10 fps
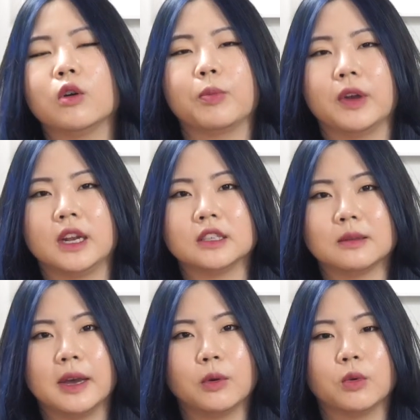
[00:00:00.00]
incorporate
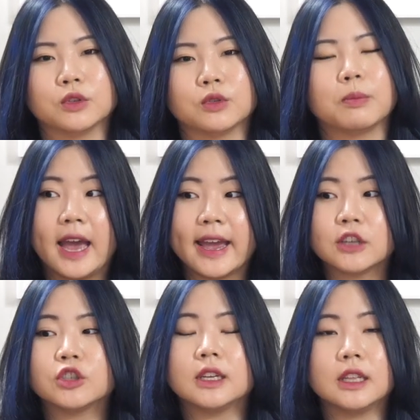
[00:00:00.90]
into my wardrobe. I
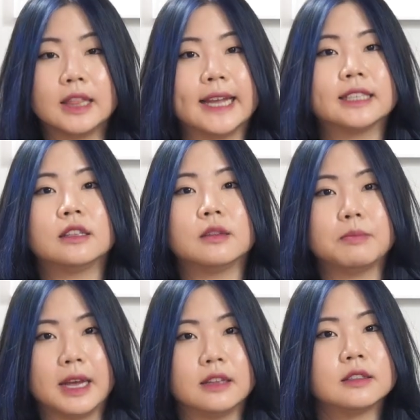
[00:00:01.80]
actually liked the
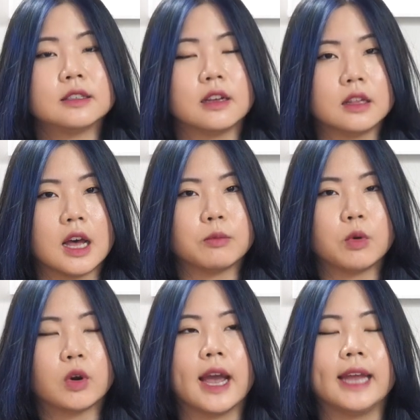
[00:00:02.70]
men's a lot more.